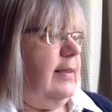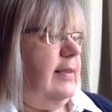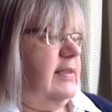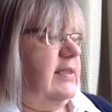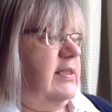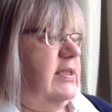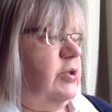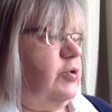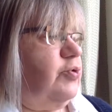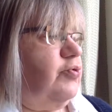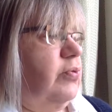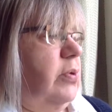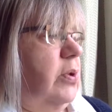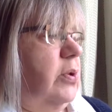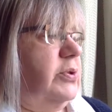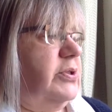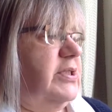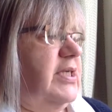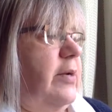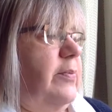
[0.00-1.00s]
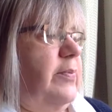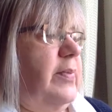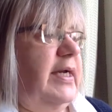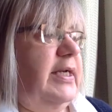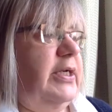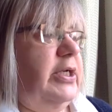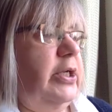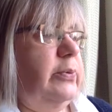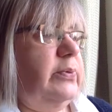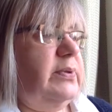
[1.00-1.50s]
Scroll down my
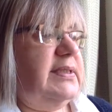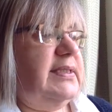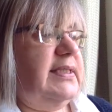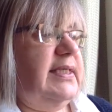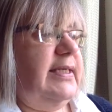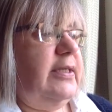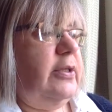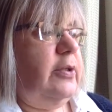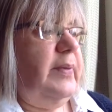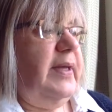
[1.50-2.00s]
notes a little